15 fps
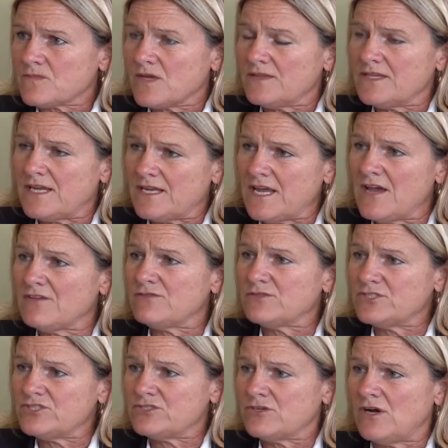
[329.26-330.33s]
That
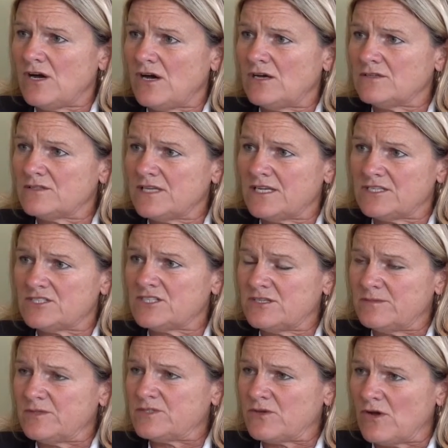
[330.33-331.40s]
every shot that a
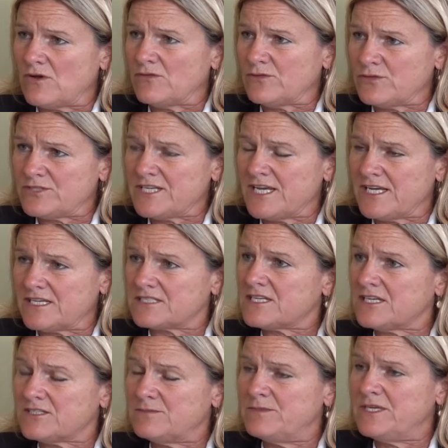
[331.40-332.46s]
cinematographer takes
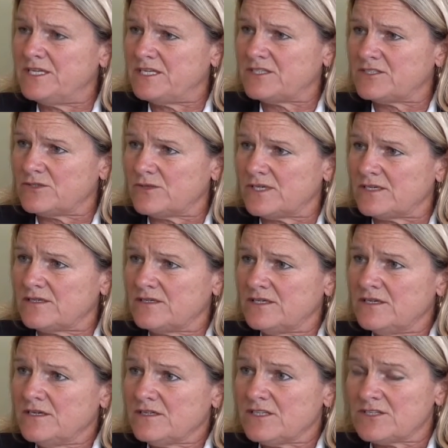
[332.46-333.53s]
has meaning to it.
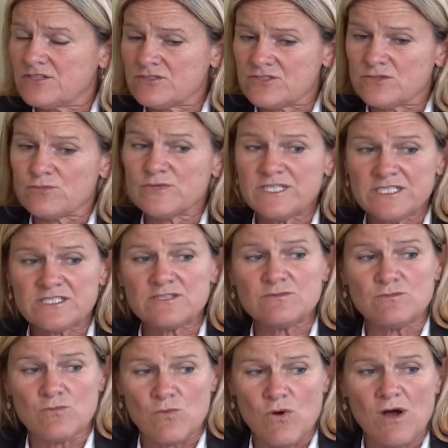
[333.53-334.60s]
That there's a
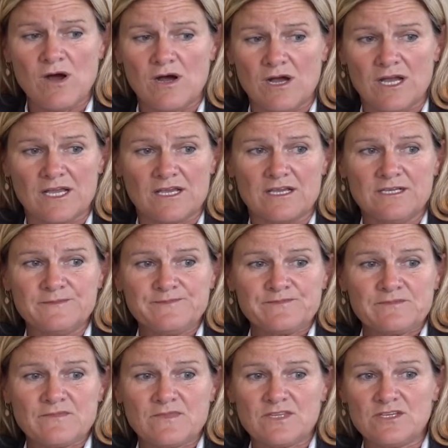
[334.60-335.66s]
reason why
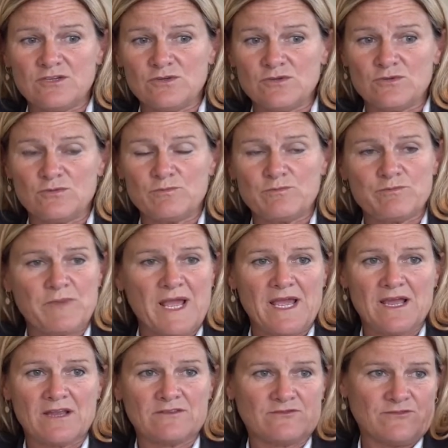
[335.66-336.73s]
you
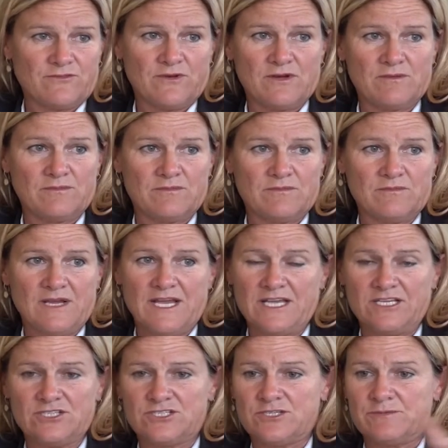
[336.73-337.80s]
pan from
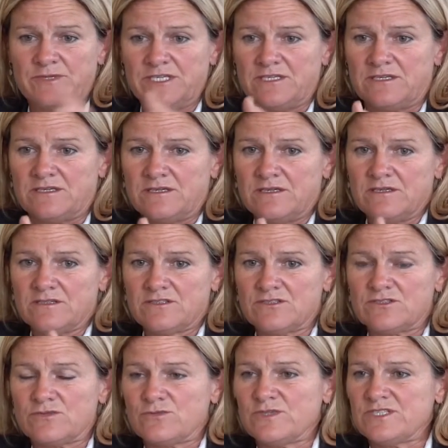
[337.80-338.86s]
A to B. There's
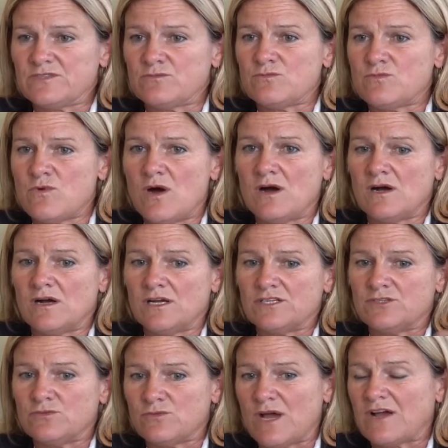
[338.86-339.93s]
a reason why
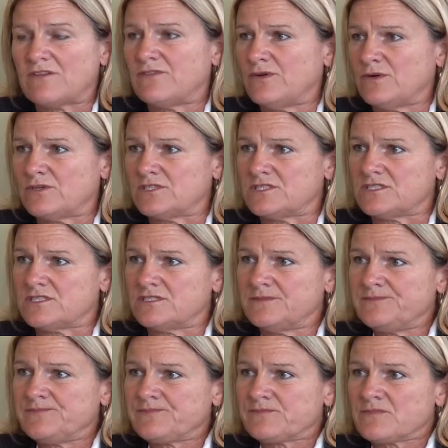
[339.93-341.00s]
you rack focus.
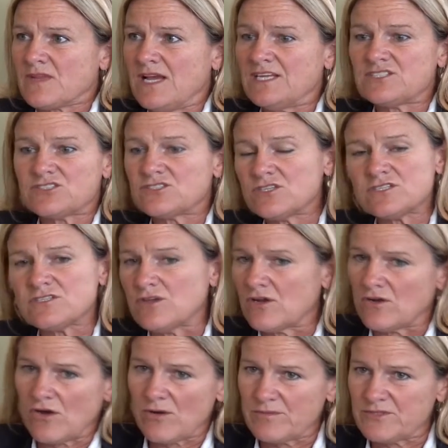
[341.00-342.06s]
it's just
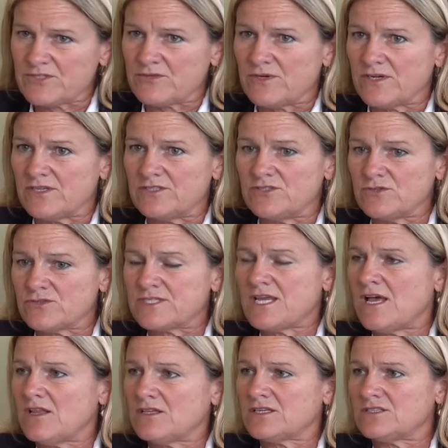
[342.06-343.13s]
not arbitrary. You're
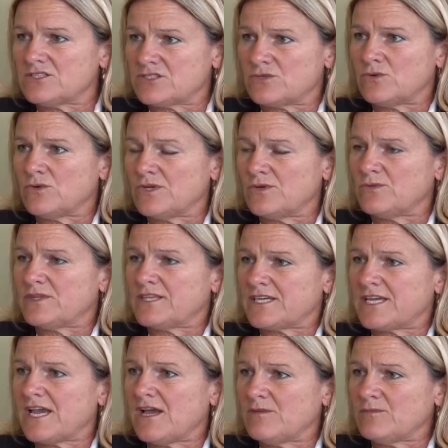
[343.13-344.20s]
telling a story with the
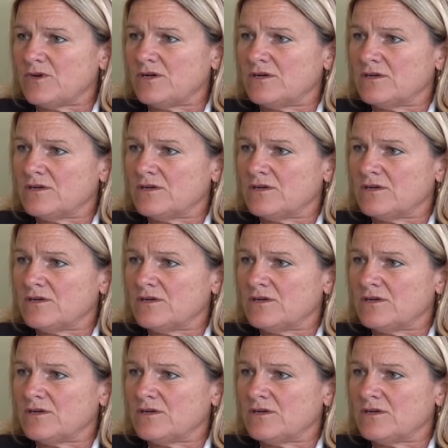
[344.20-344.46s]
camera.